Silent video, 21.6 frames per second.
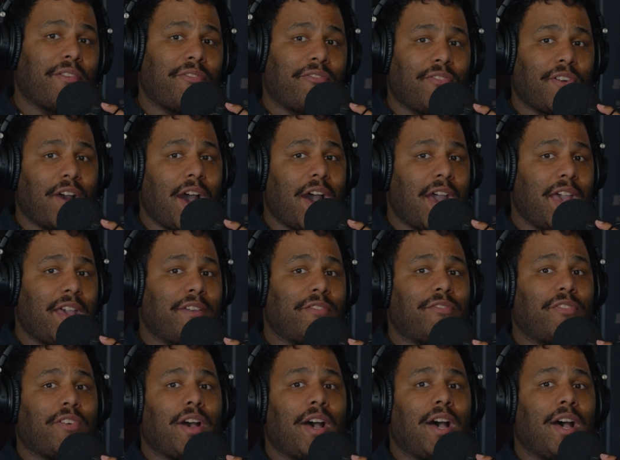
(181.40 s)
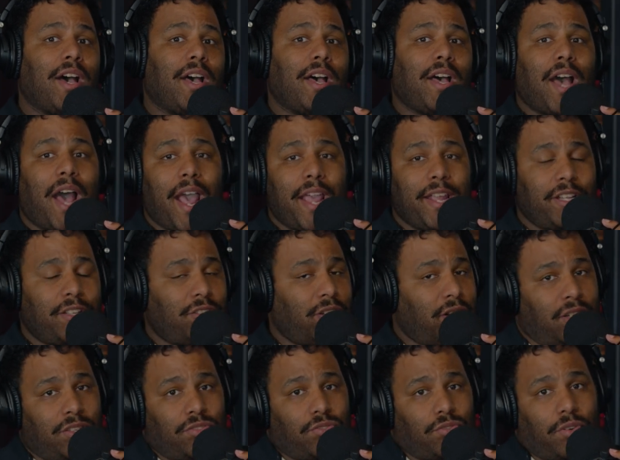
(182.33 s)
of 5. I
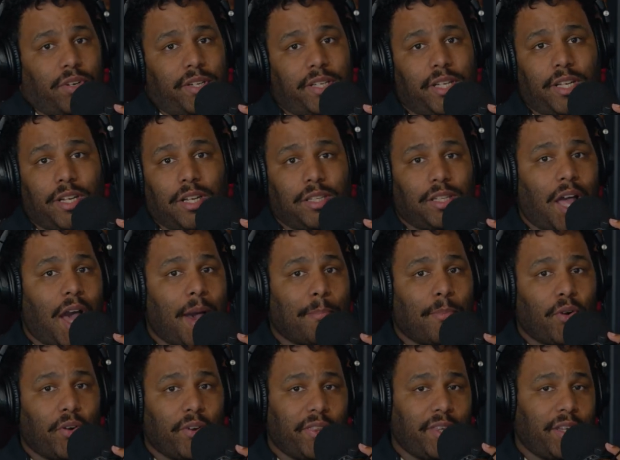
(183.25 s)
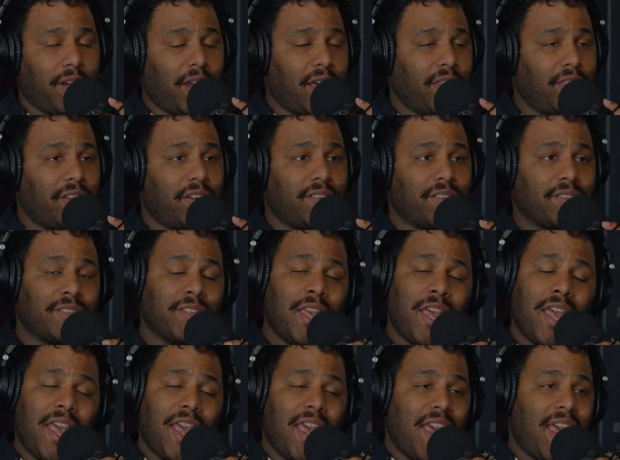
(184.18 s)
enjoyed it a lot more than others.
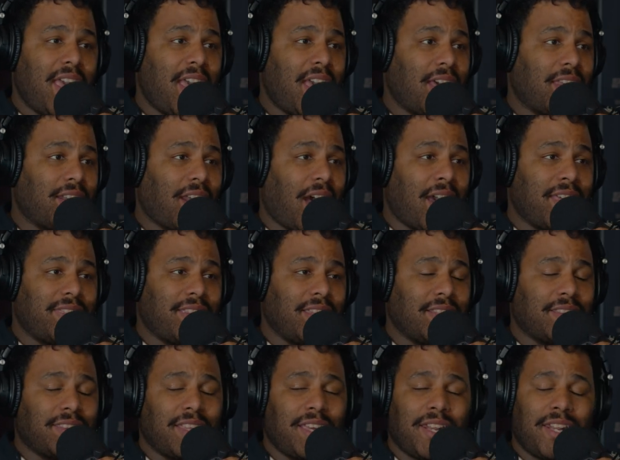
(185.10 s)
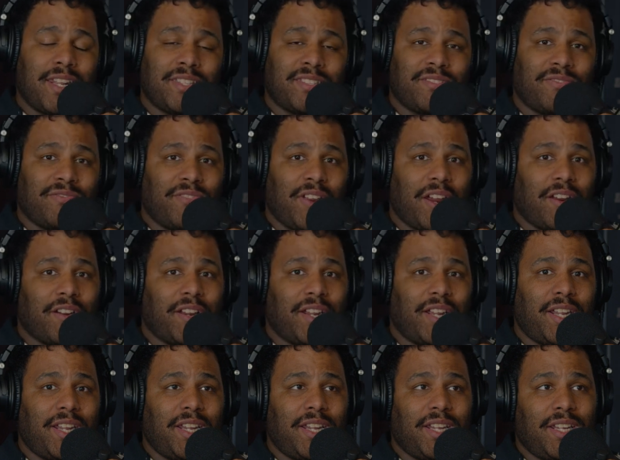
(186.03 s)
And I think that it's
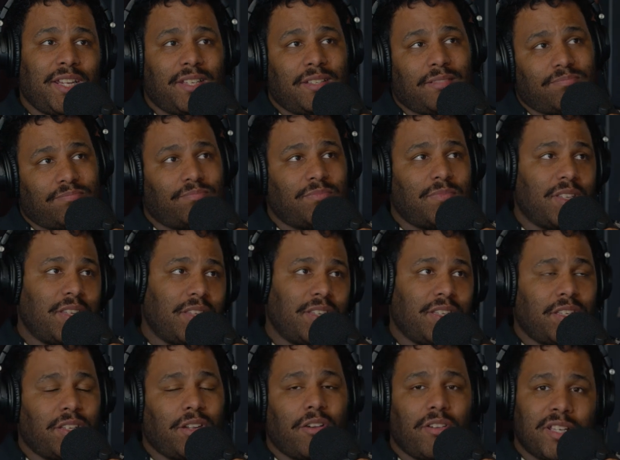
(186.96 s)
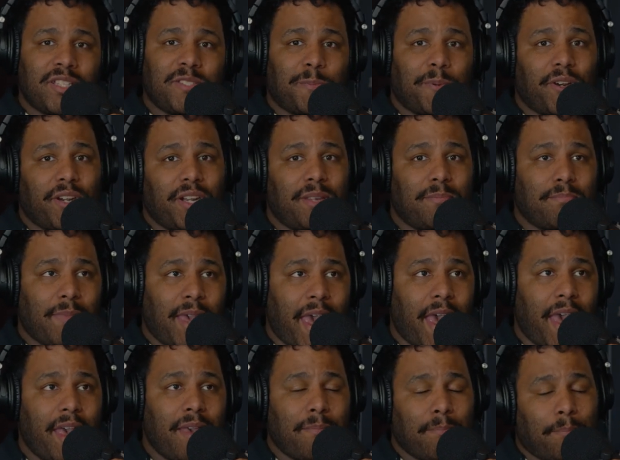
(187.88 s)
very, it's pretty
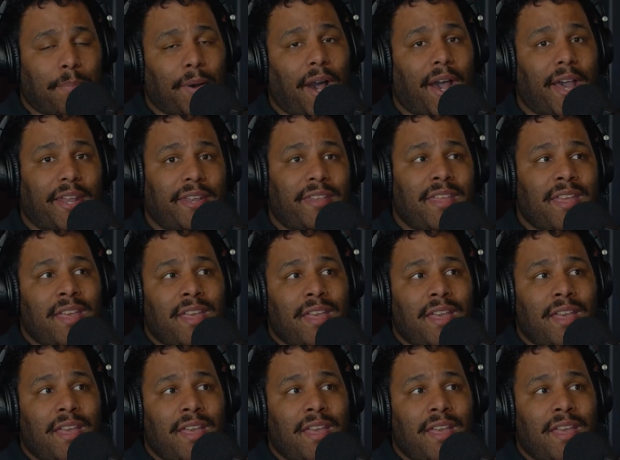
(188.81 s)
meh, but